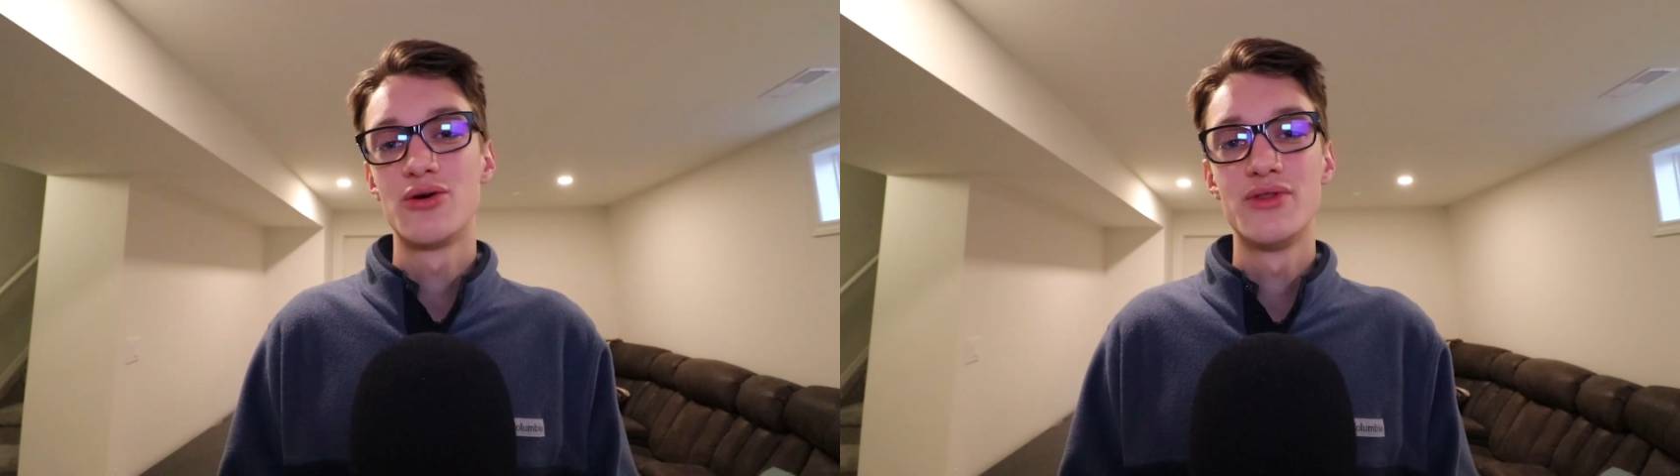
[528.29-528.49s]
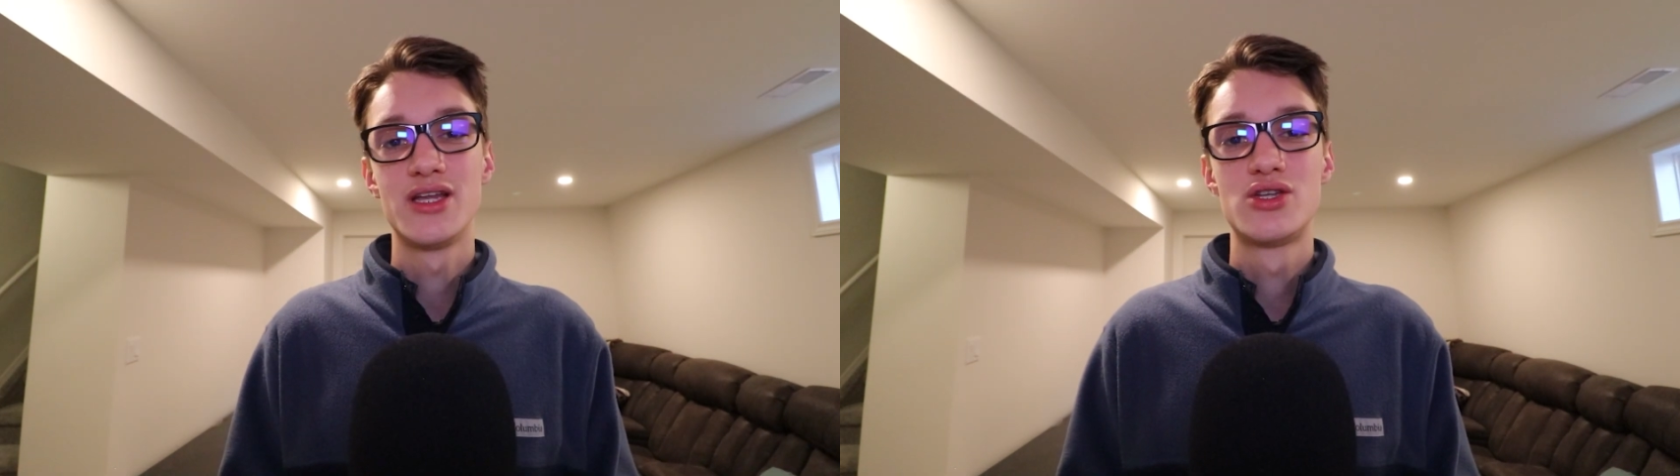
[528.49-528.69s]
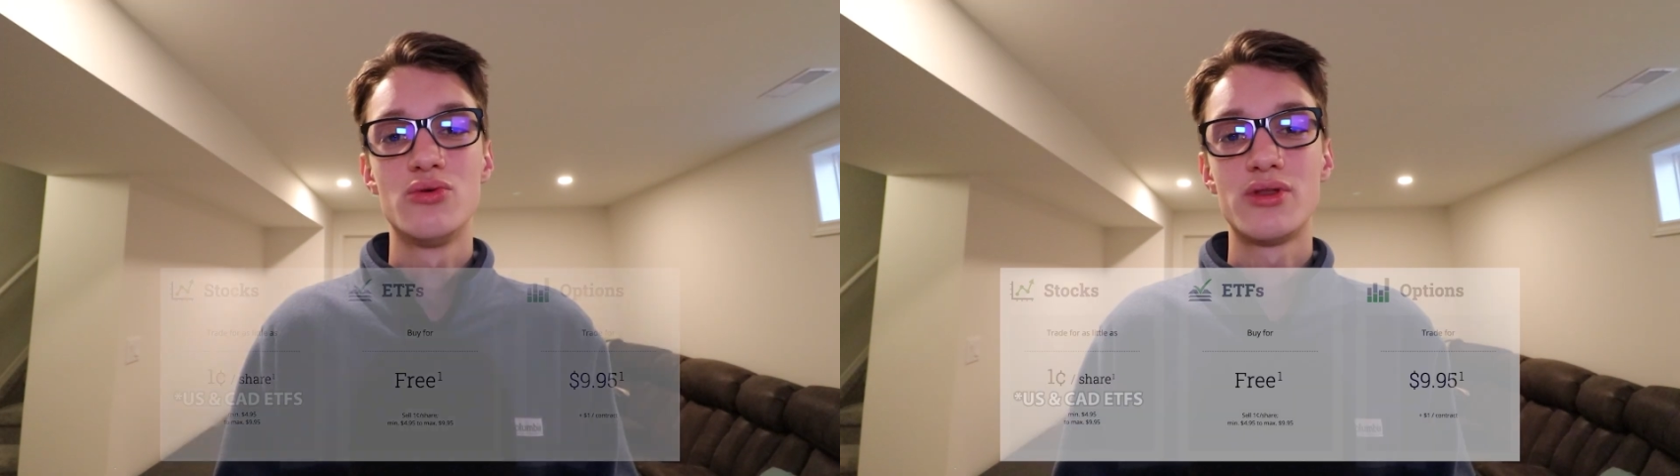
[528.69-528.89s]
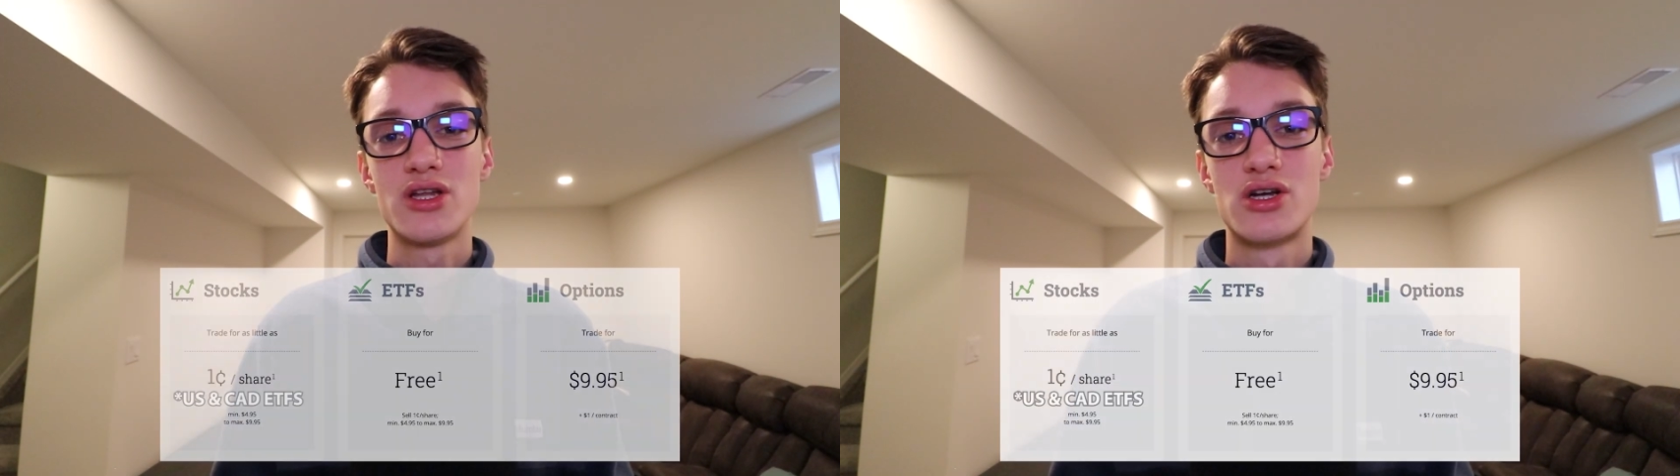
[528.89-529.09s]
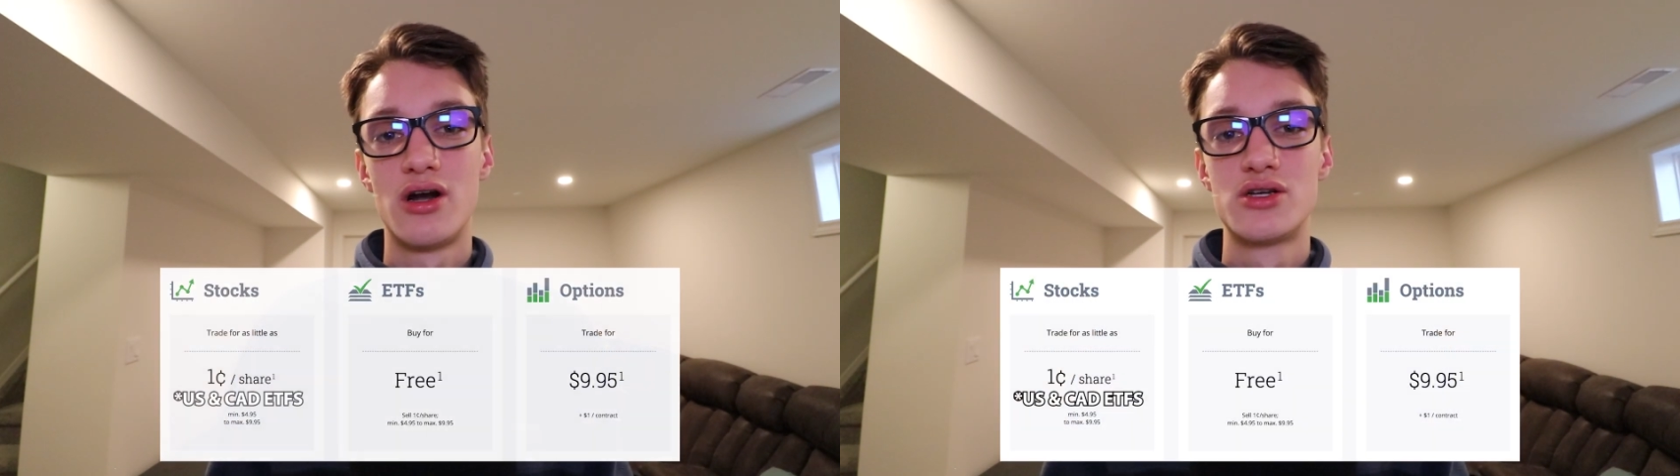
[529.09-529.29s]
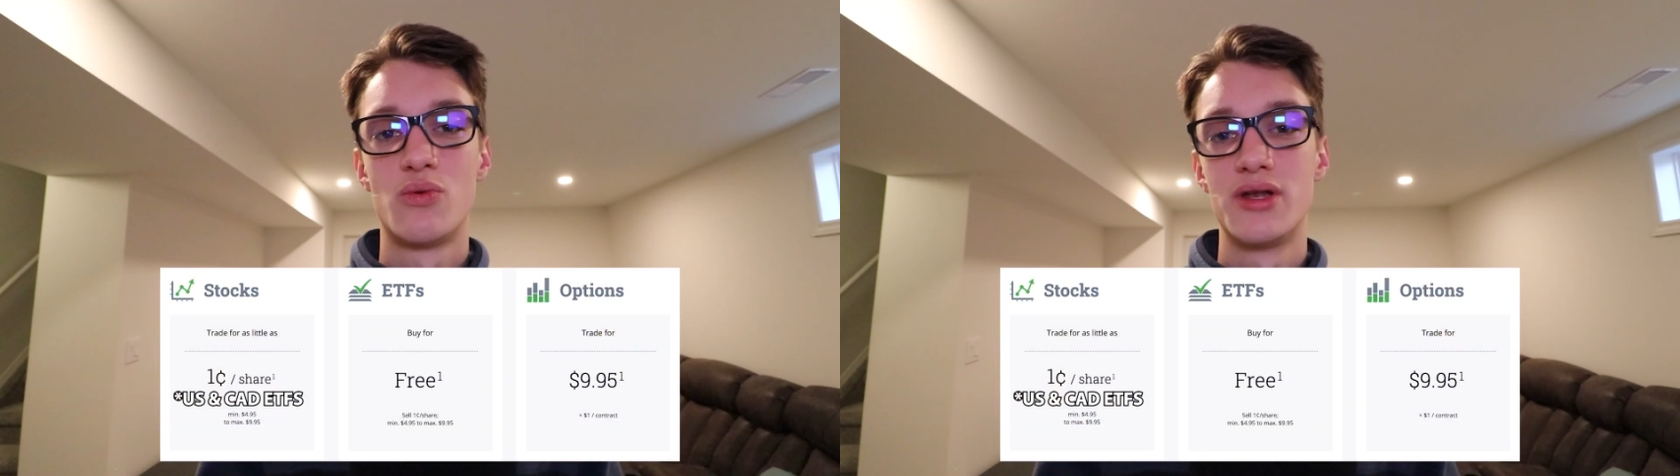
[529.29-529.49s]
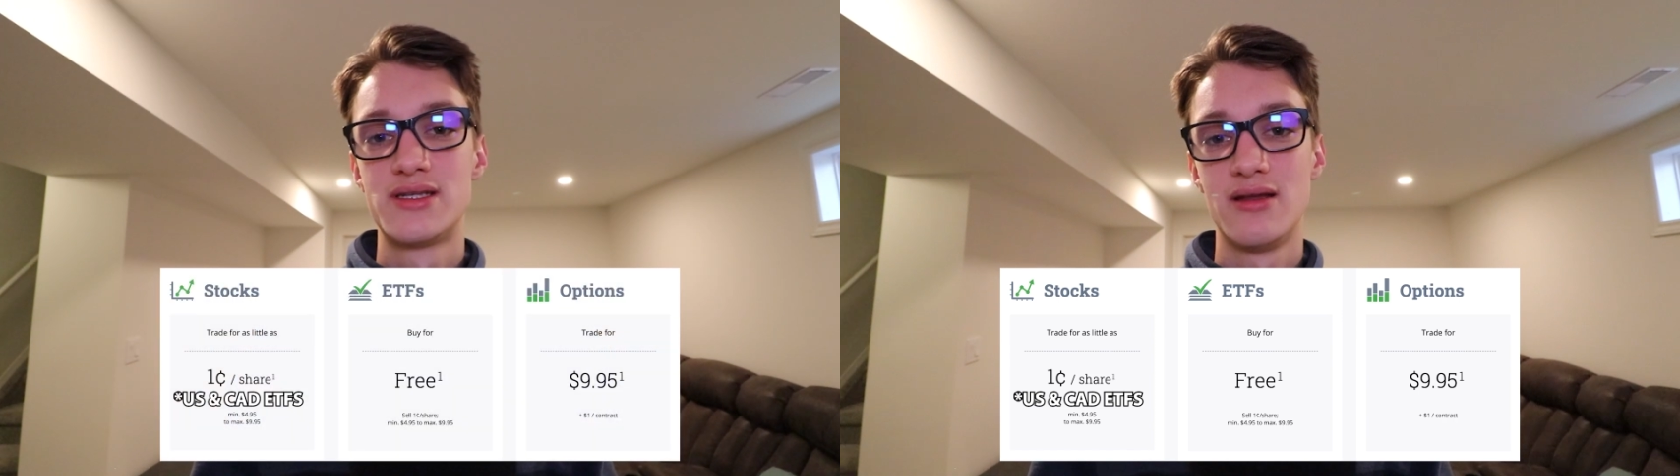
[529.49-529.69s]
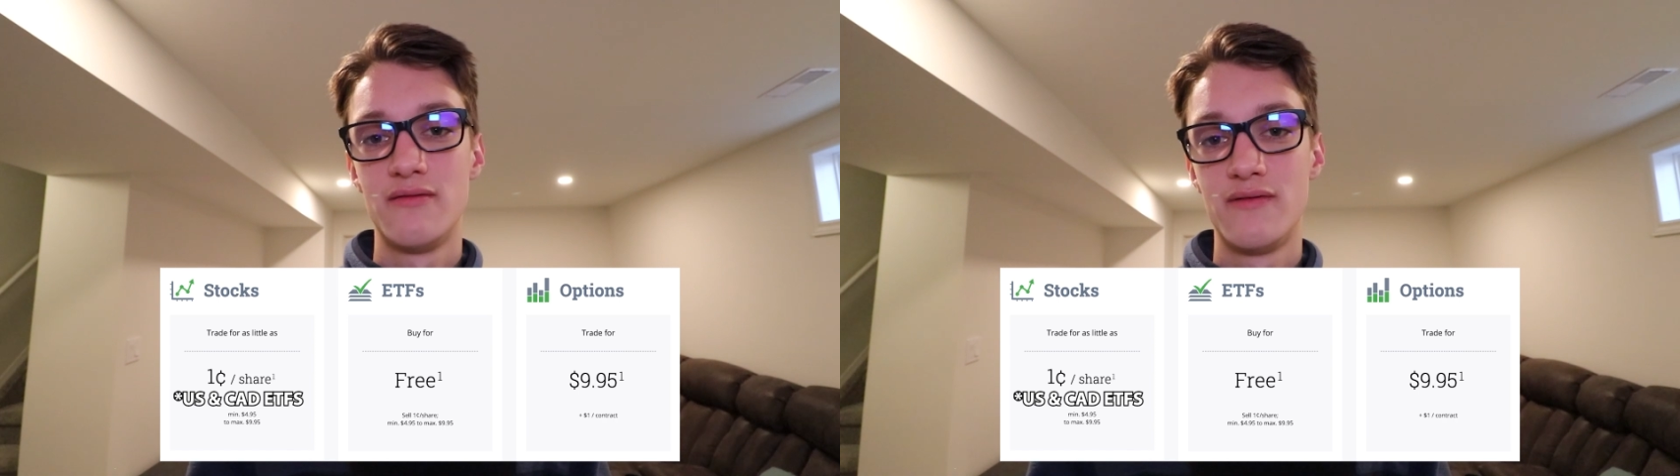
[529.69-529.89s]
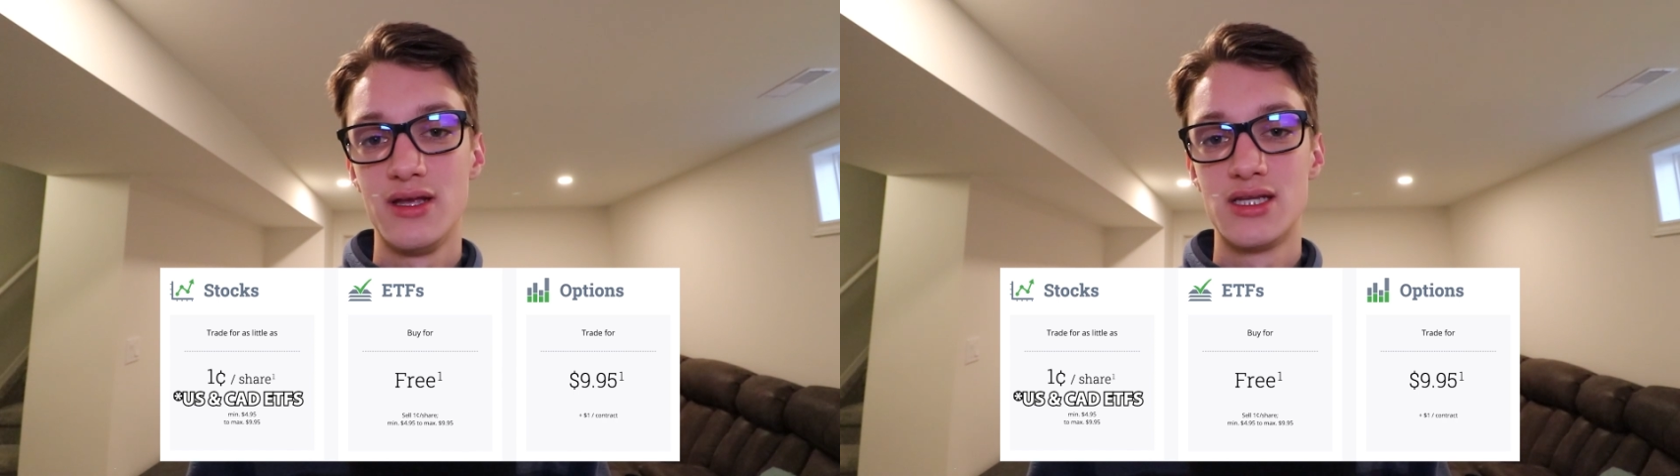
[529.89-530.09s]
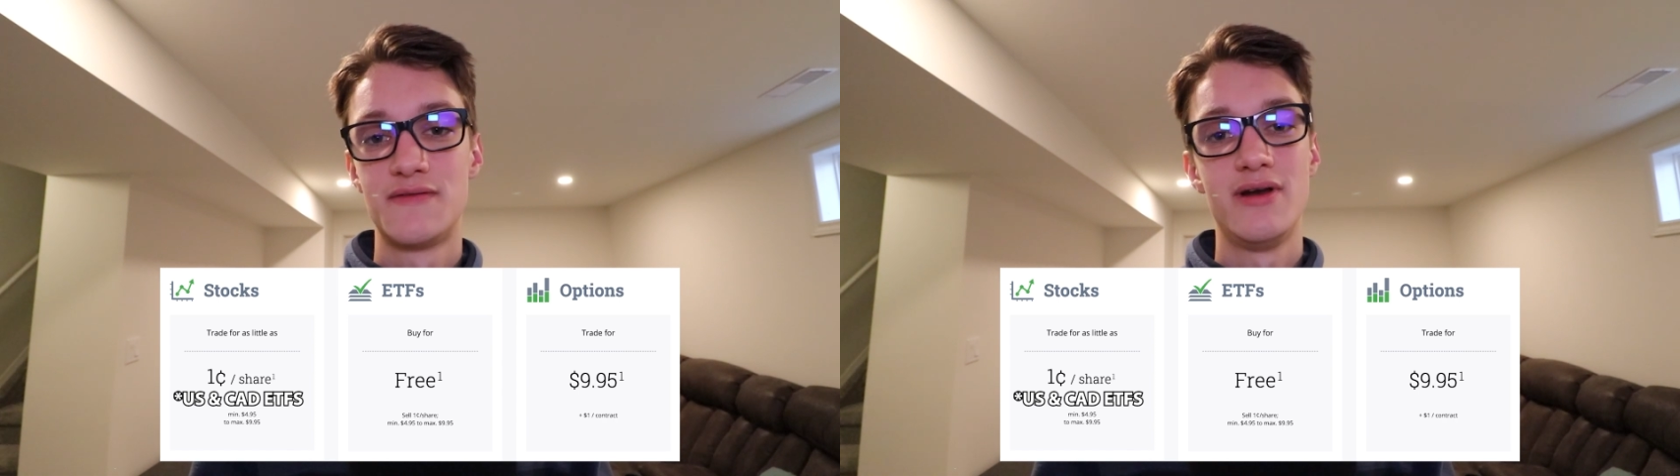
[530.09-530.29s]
So they do only charge 1 cent fees